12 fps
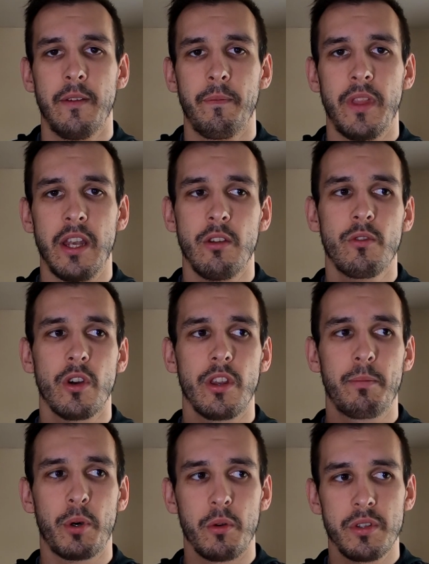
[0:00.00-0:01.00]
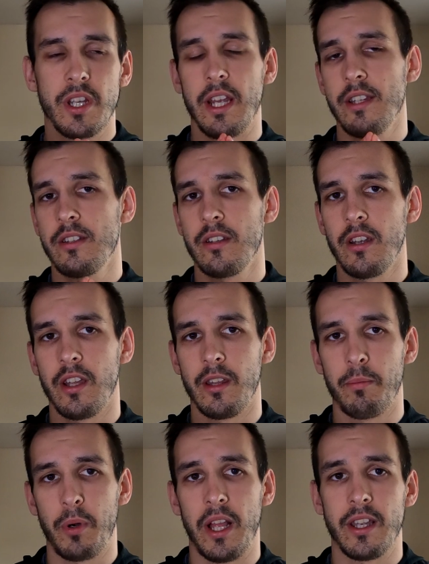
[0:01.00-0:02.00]
then you've got the process and the
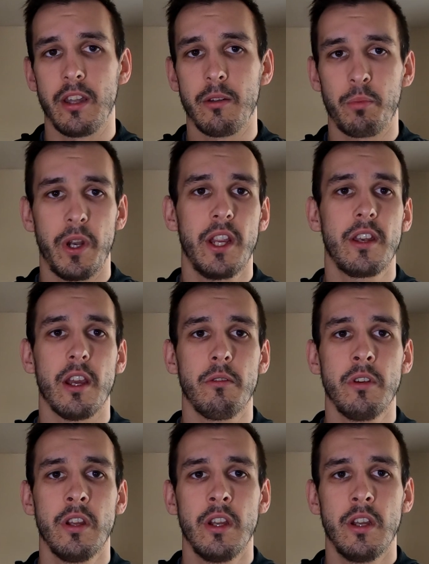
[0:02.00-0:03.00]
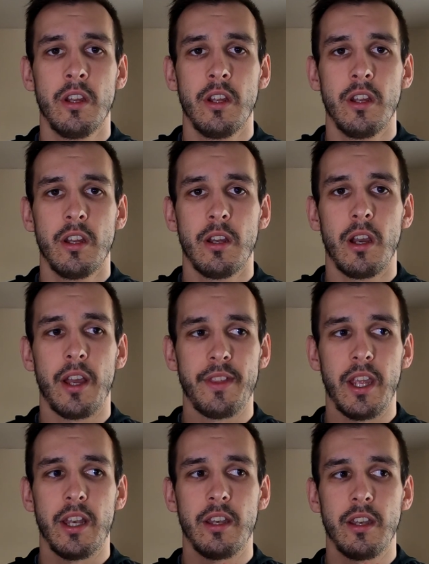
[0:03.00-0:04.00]
plan and the breakdown, and
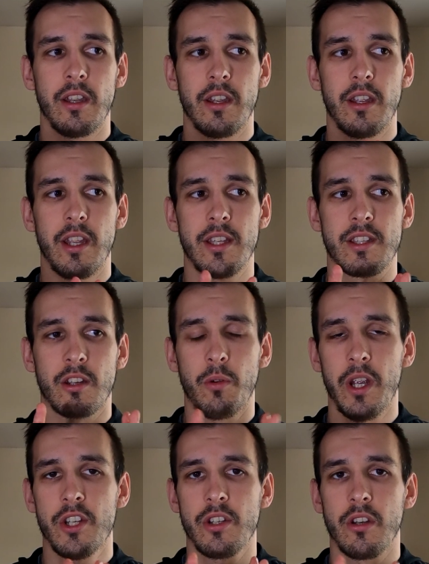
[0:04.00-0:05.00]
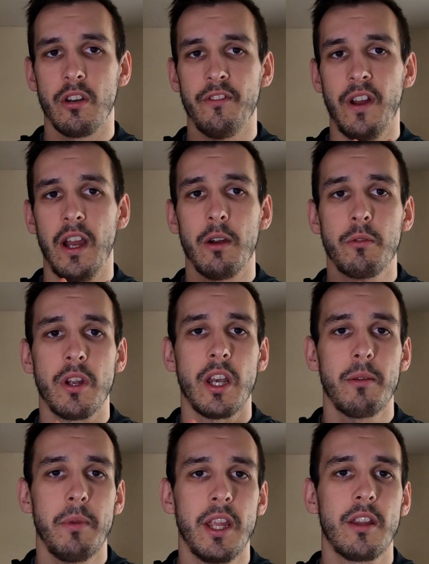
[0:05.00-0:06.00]
then it's the question of, how can I
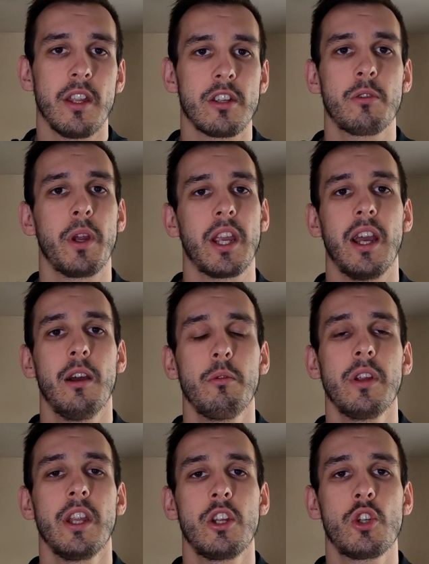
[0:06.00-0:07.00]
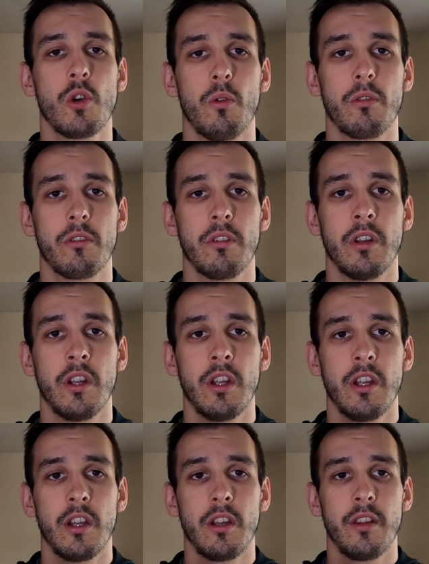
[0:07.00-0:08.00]
make this quicker? How can I shorten
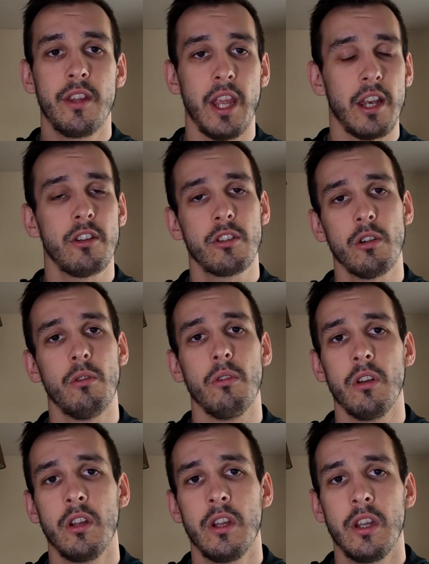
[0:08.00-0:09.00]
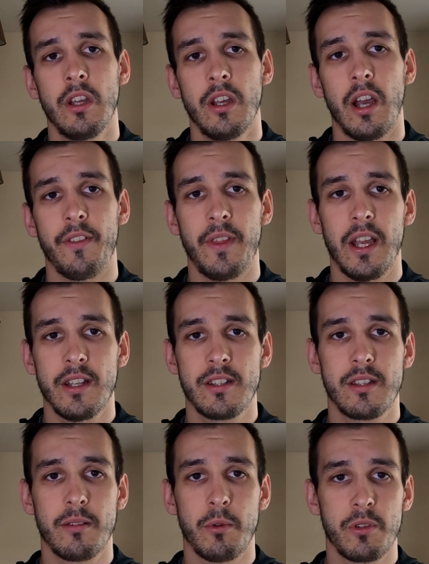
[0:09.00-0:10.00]
the end goal? And that's
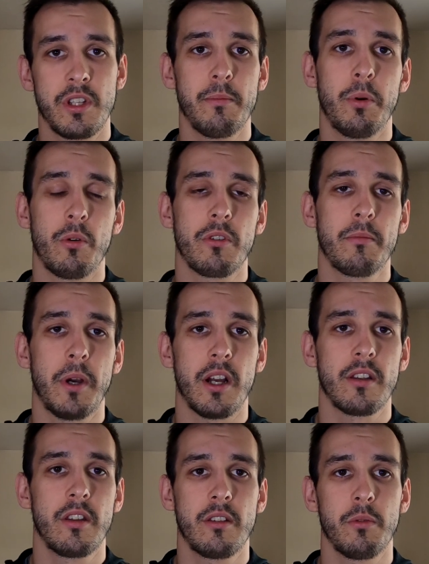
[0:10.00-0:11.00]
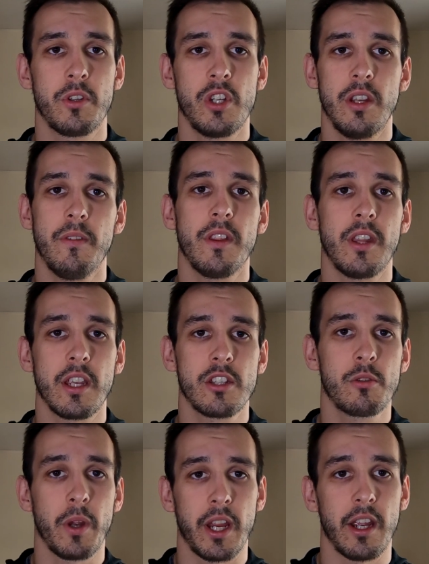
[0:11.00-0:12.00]
the most important part to achieving things
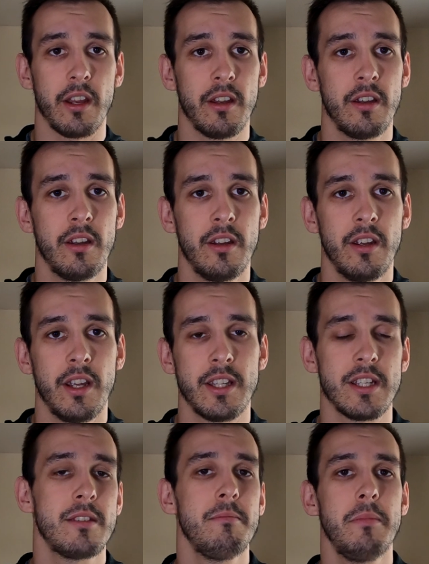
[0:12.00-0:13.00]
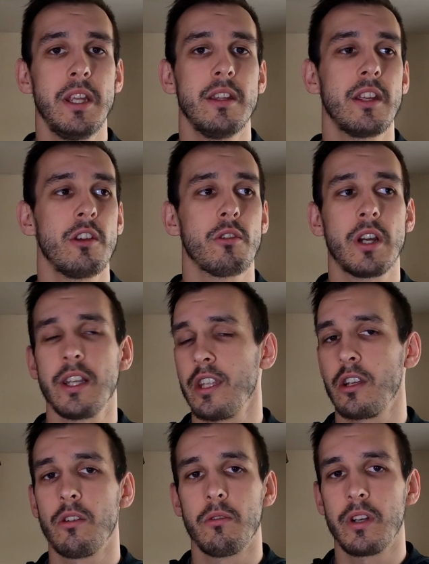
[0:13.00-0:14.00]
quicker. It doesn't mean that you're cutting
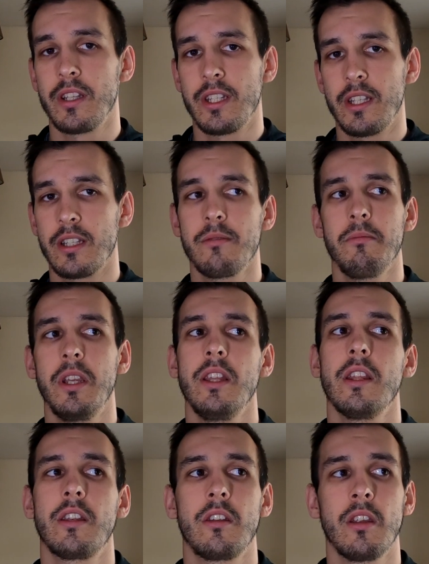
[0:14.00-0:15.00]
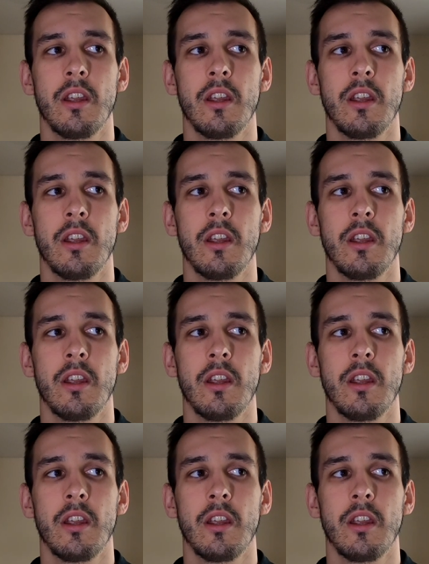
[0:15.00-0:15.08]
corners. It doesn't mean that